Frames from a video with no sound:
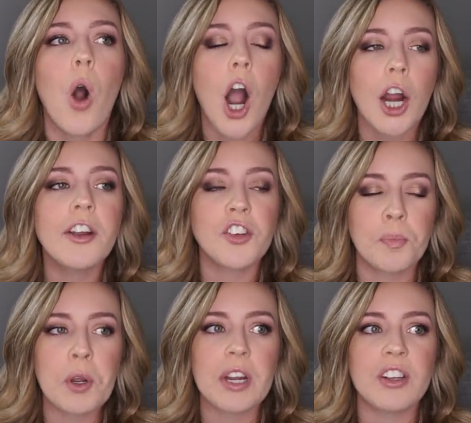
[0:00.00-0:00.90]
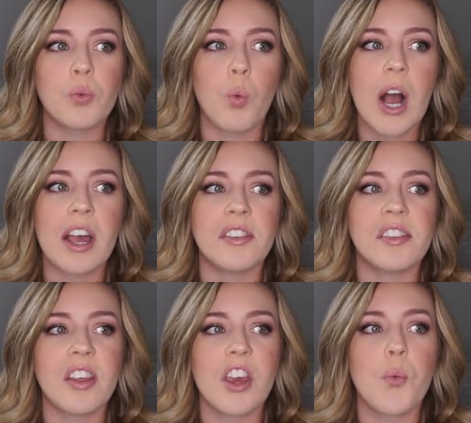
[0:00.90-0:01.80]
Our experience
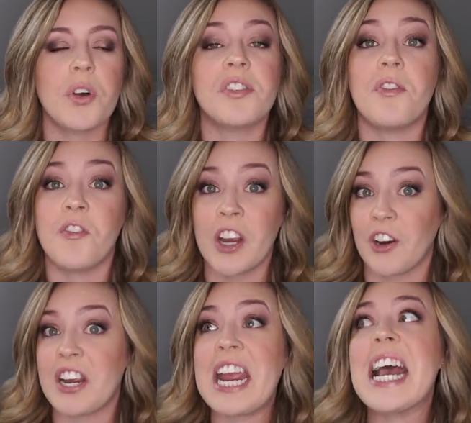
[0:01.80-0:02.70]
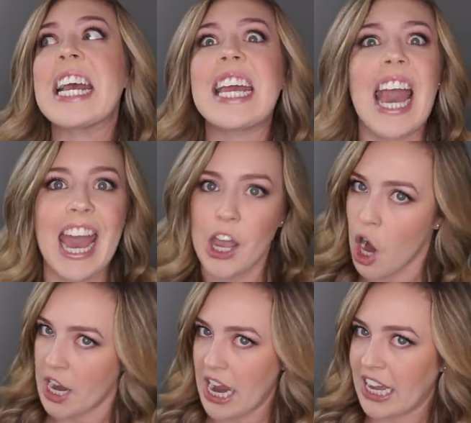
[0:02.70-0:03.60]
was, it was very
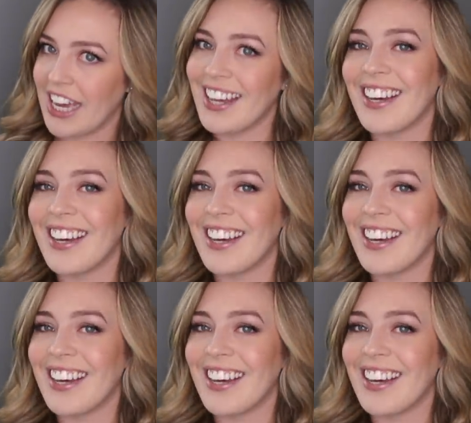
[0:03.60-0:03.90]
chaotic.